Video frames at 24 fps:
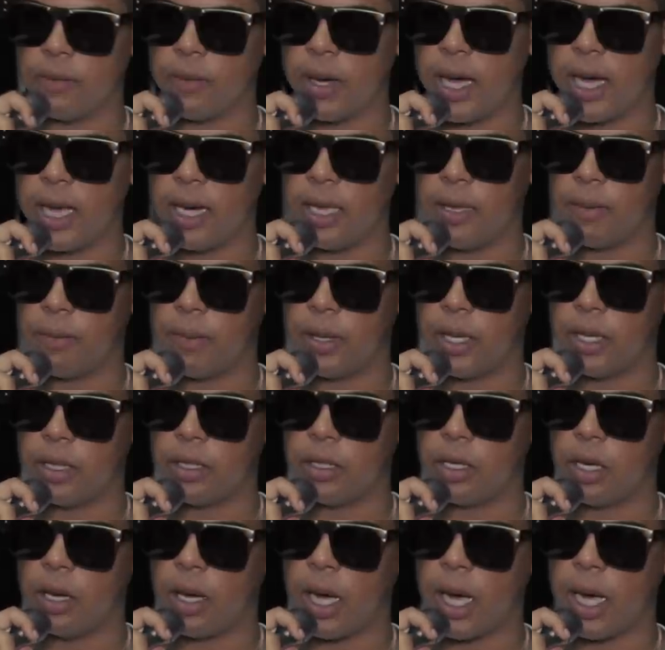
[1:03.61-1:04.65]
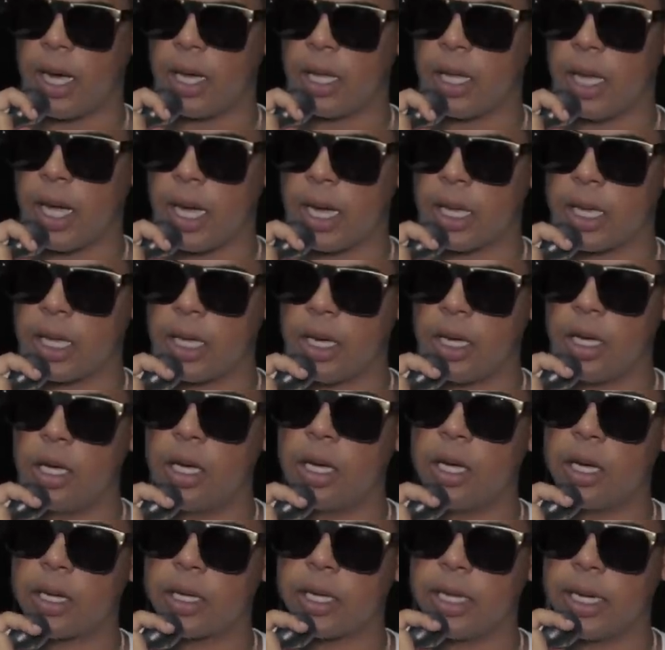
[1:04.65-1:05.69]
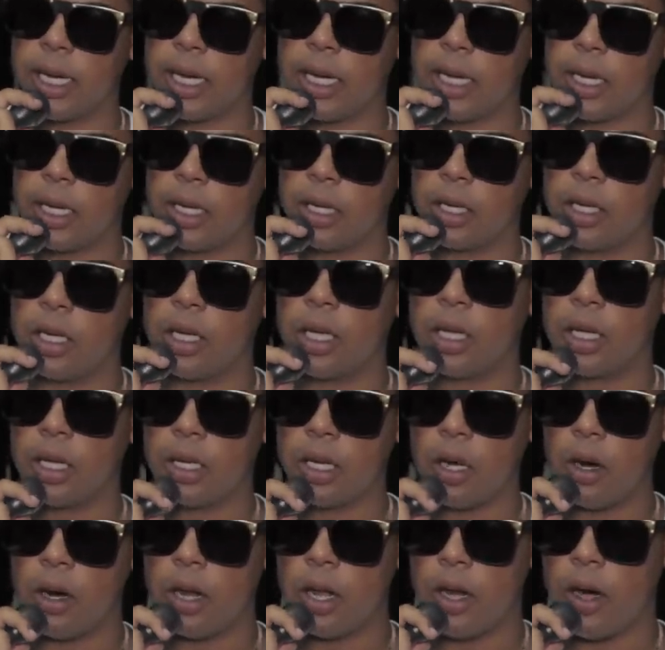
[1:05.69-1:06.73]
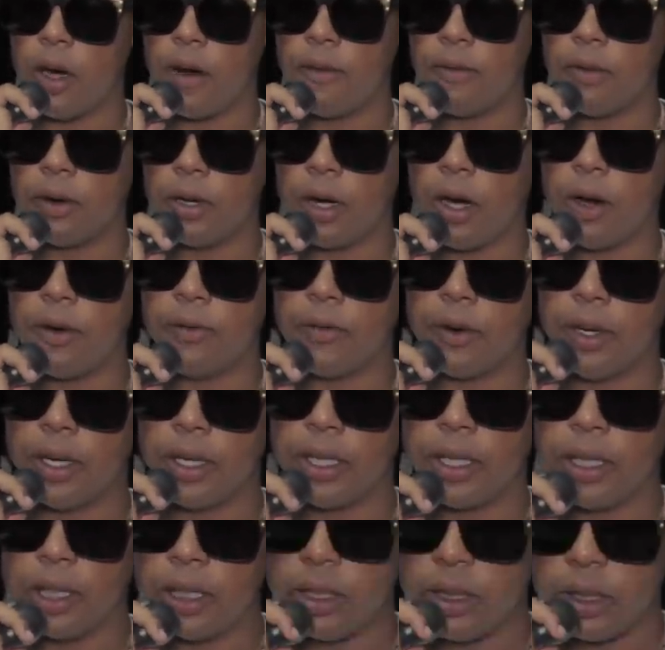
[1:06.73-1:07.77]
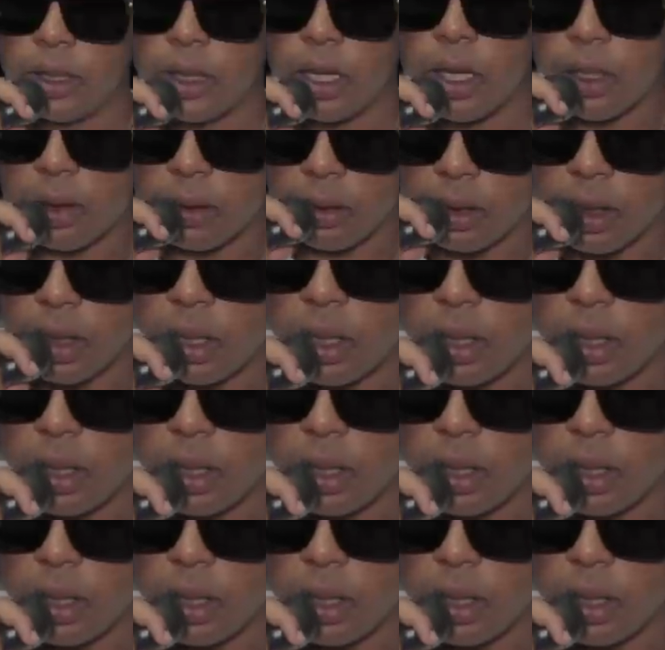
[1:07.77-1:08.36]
write it, but you know, I, I get a hook and I learn it over and over, and then you know,